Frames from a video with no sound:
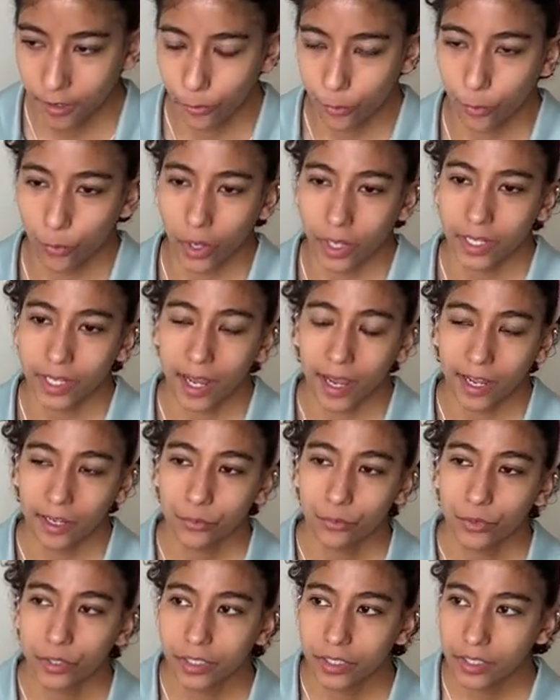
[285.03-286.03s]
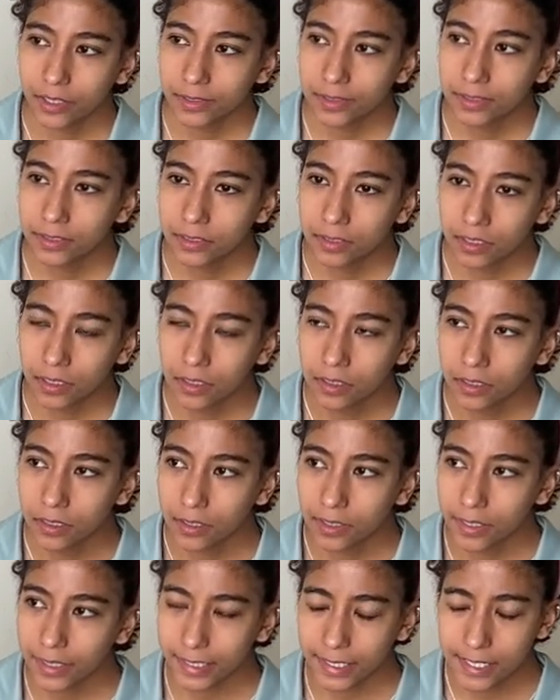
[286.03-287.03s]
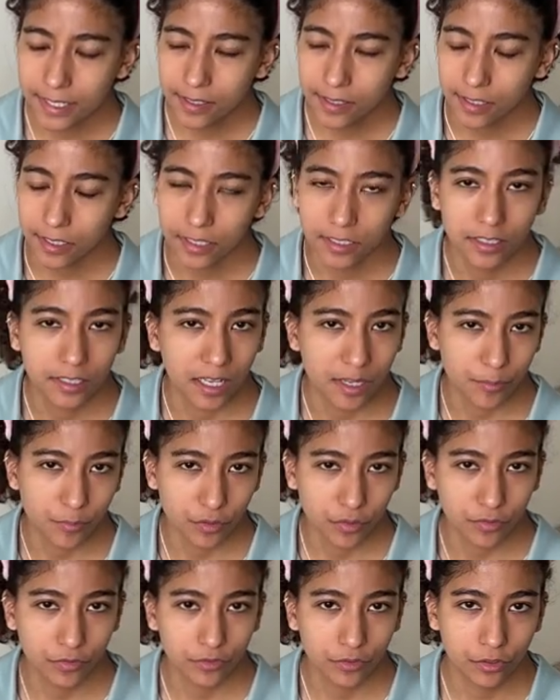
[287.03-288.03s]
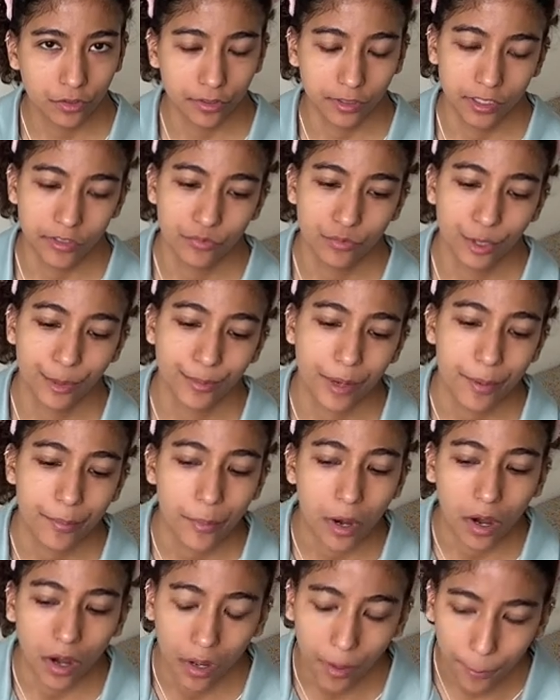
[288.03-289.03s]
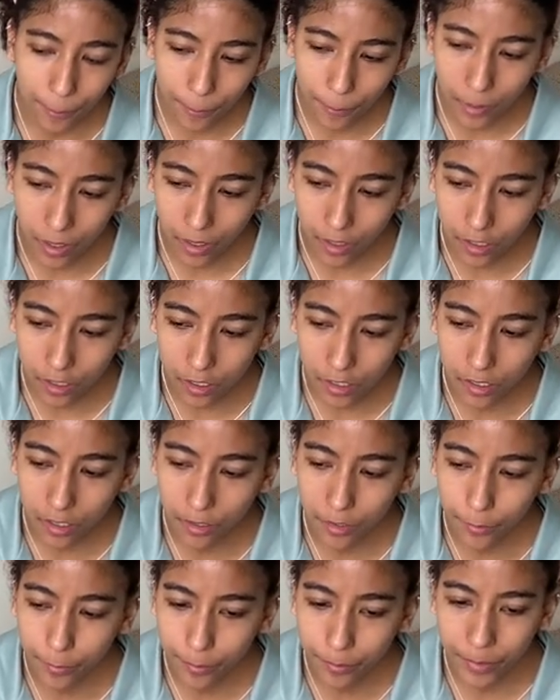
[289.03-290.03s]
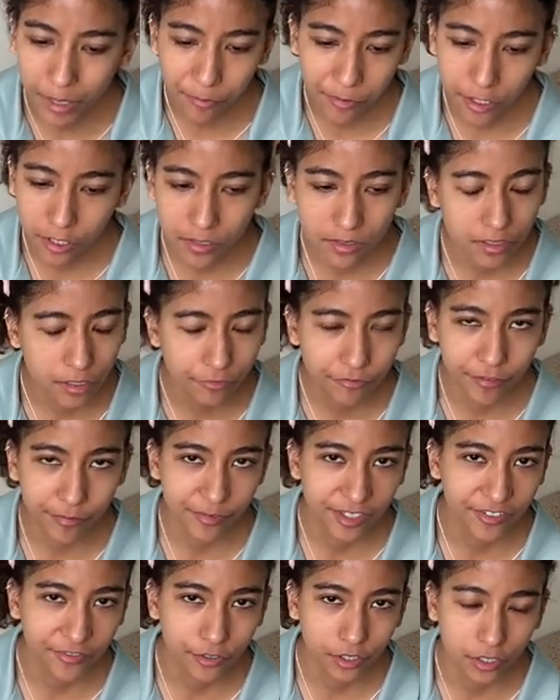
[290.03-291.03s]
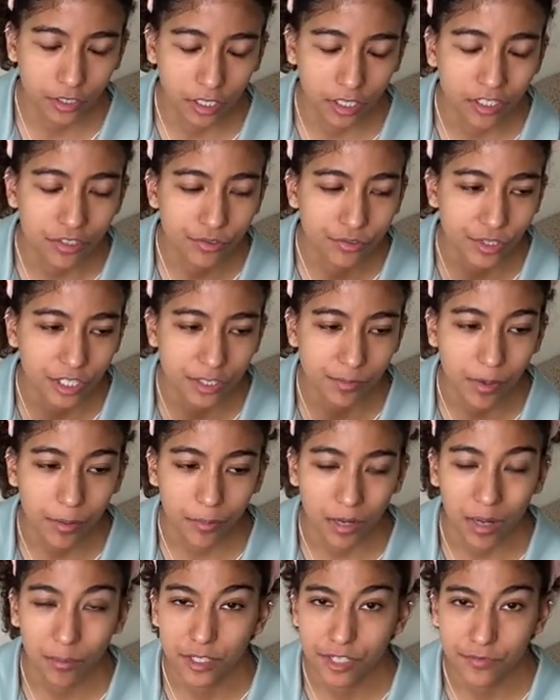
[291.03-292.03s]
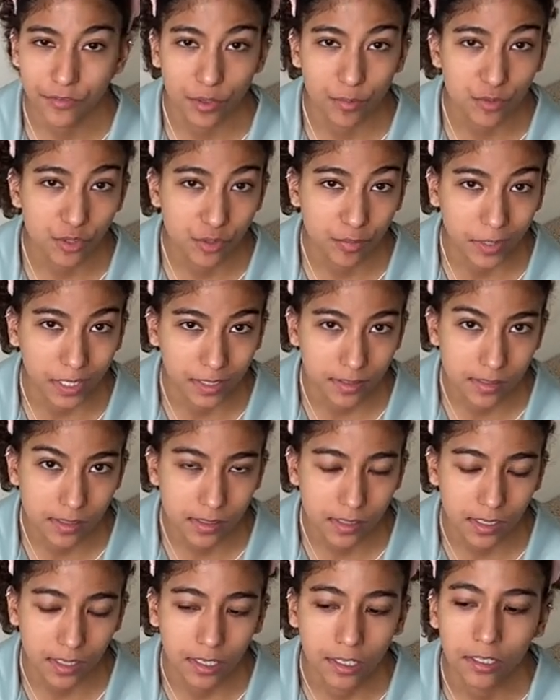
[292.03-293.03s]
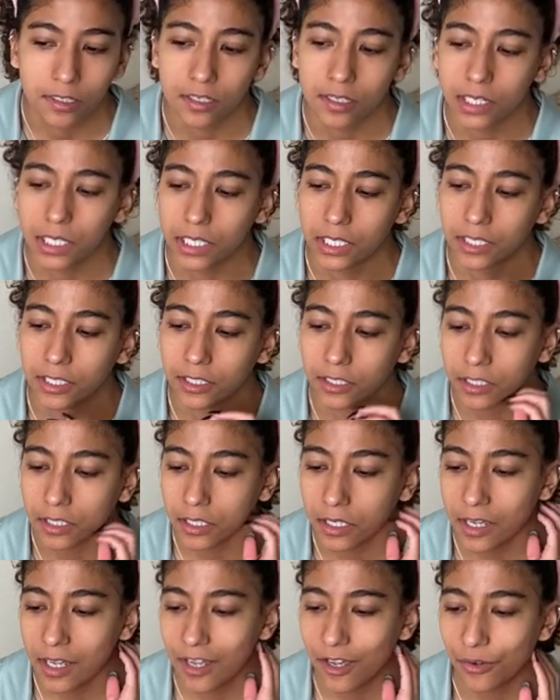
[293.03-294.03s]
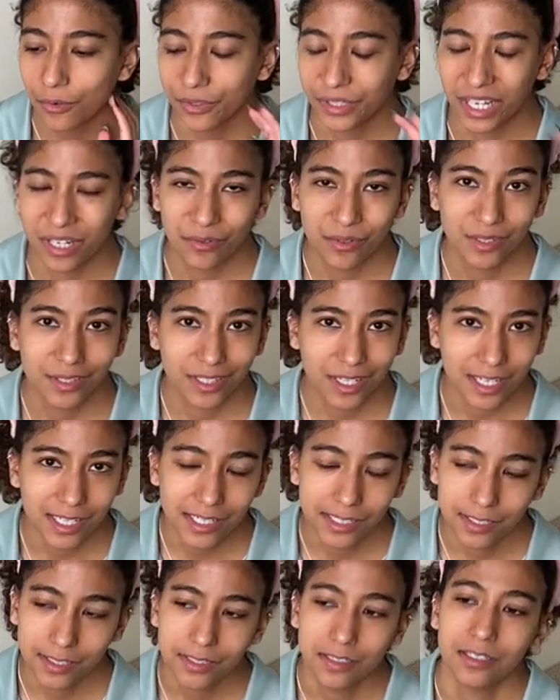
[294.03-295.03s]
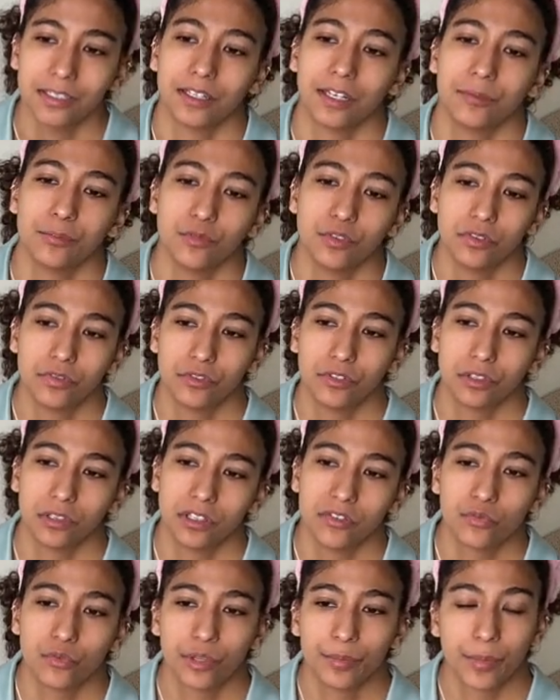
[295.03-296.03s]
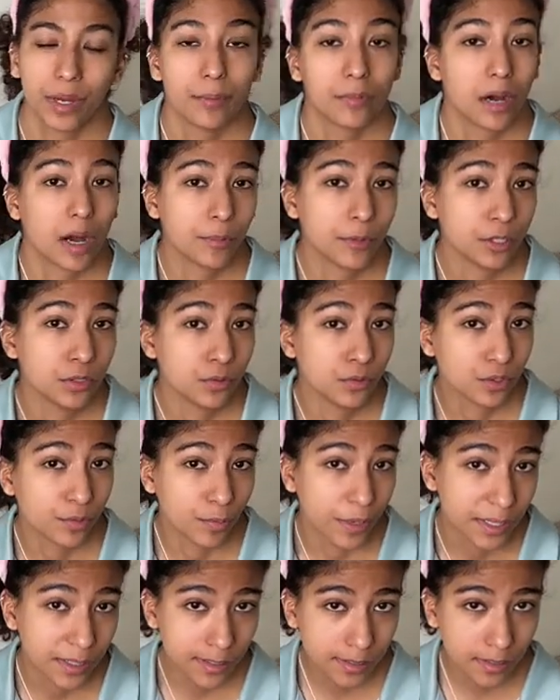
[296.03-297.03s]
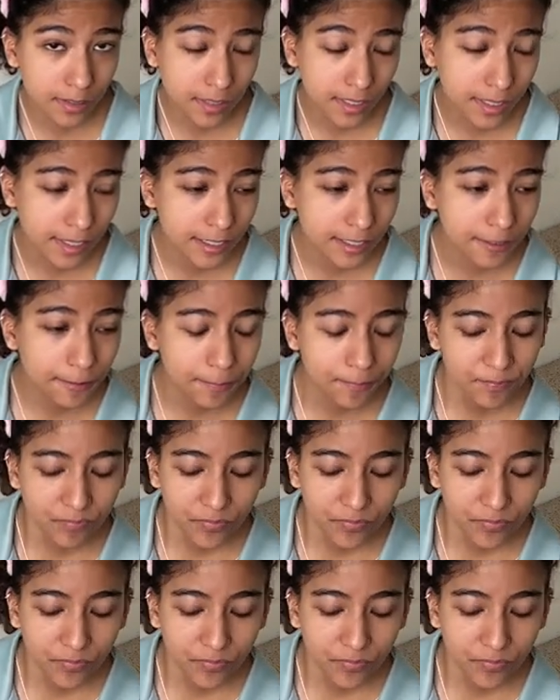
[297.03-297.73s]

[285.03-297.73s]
When I was 18 and I moved to live with my mom, um, my parents are from different countries. My mom is from Uzbekistan, and when I was 18, I moved to live with my mom in Uzbekistan.